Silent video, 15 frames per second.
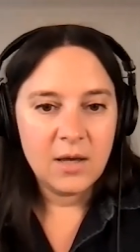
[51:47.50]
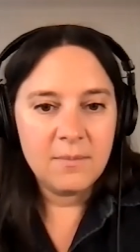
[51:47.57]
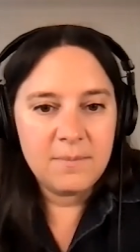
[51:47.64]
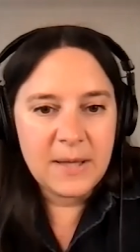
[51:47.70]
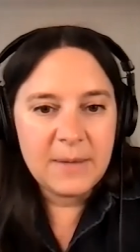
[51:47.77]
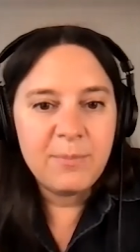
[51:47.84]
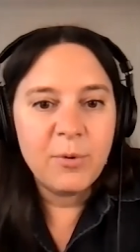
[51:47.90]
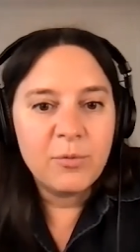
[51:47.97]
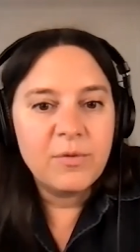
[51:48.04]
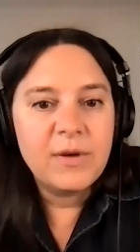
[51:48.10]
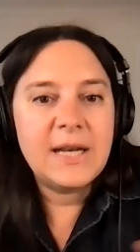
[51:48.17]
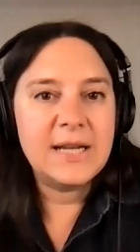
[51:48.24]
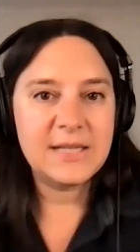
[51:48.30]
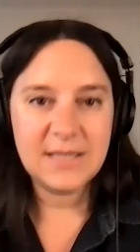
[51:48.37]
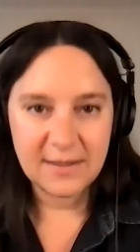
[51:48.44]
people
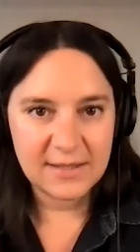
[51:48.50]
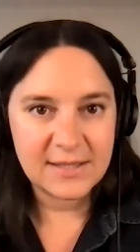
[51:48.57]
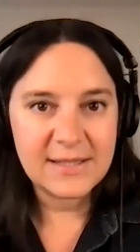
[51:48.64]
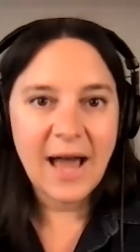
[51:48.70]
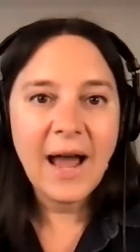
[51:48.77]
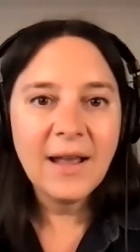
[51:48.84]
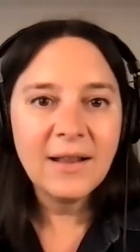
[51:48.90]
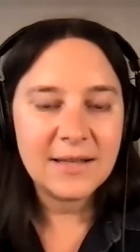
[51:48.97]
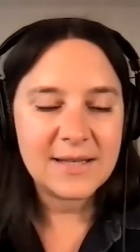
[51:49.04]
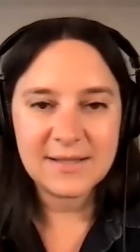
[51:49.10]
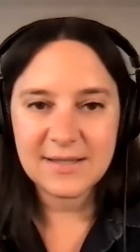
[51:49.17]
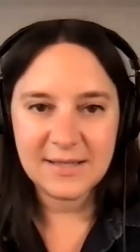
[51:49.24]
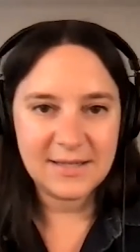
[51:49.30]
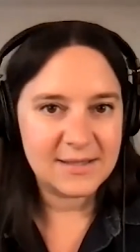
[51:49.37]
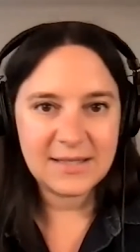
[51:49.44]
read into the
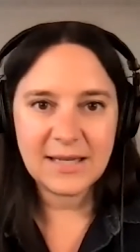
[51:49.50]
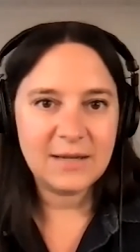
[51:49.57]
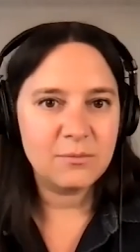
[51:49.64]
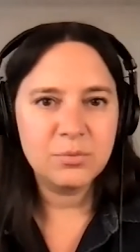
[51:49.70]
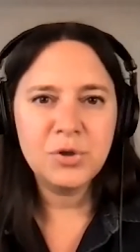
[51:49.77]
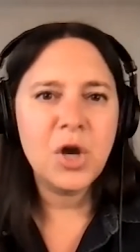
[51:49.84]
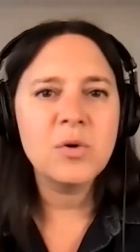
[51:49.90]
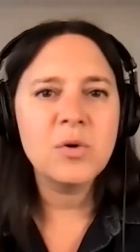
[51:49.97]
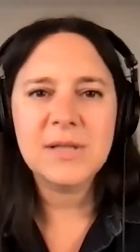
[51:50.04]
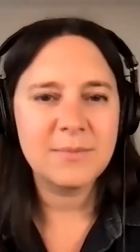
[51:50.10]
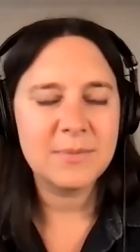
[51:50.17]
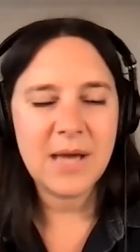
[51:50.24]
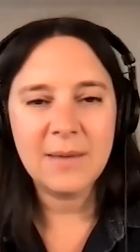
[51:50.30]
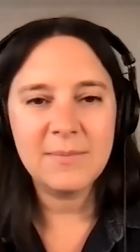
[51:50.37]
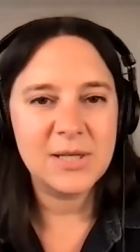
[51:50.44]
silence and it's like no
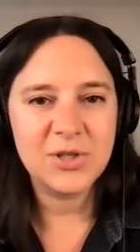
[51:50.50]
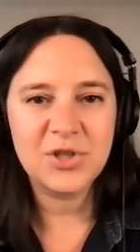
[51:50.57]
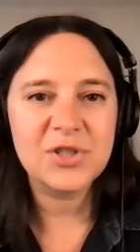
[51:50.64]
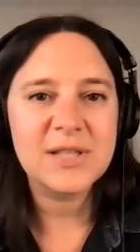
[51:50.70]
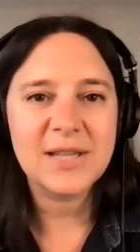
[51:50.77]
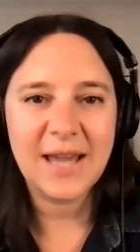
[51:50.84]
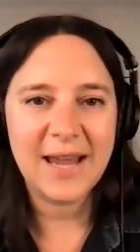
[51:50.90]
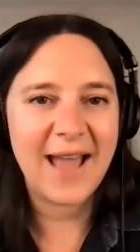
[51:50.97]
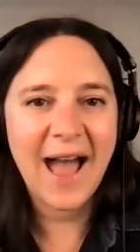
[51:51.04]
sometimes it's just like